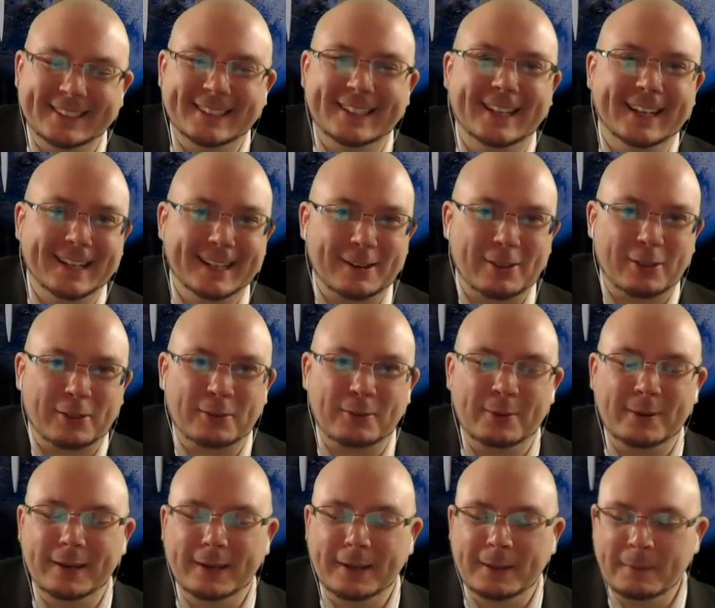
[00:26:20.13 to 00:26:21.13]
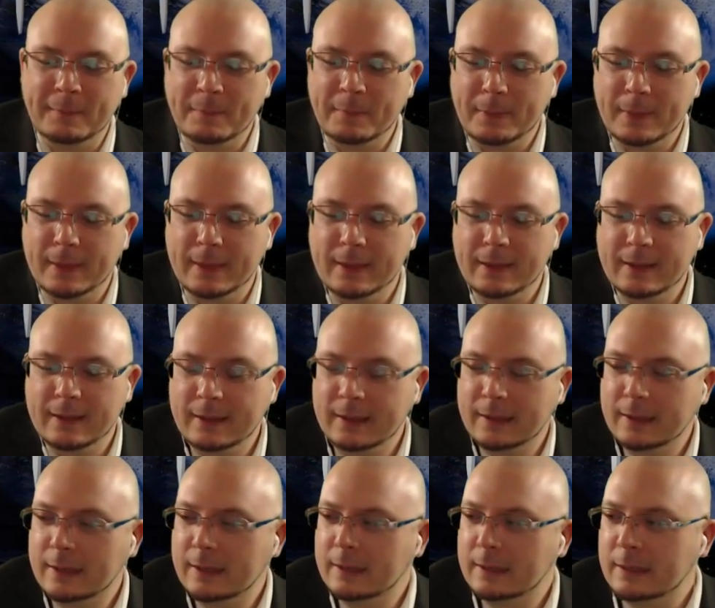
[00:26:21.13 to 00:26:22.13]
I got a 3.
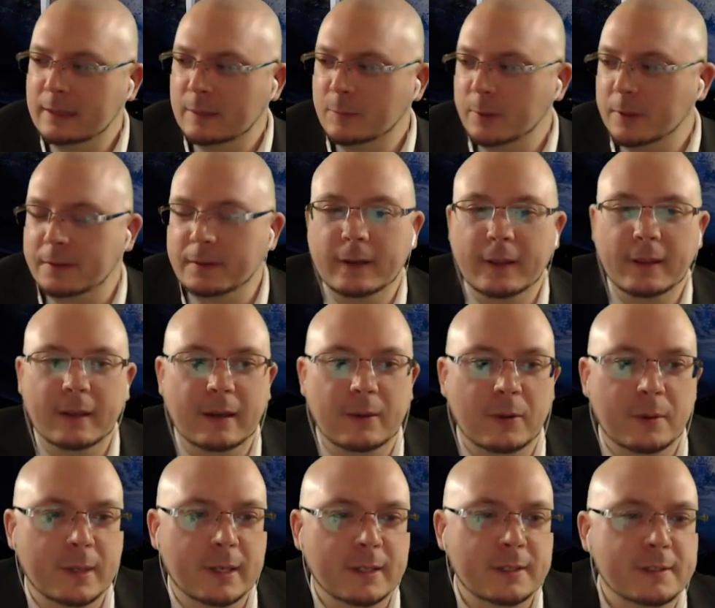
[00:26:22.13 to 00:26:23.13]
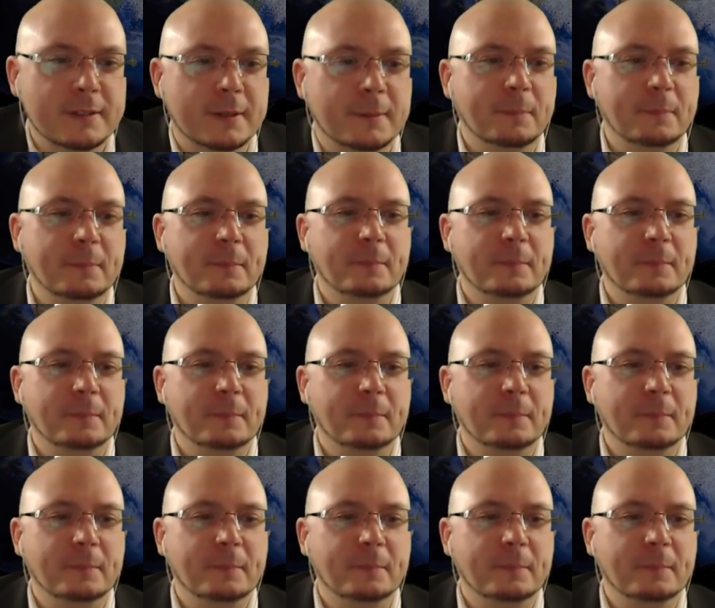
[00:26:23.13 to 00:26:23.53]
I'm with you on that one, Max Time.